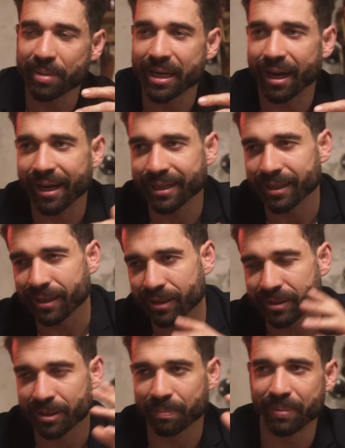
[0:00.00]
behind it.
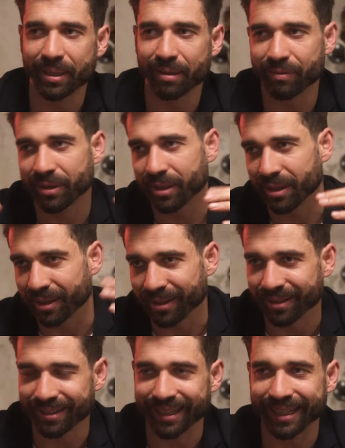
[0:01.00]
There's a bit of a,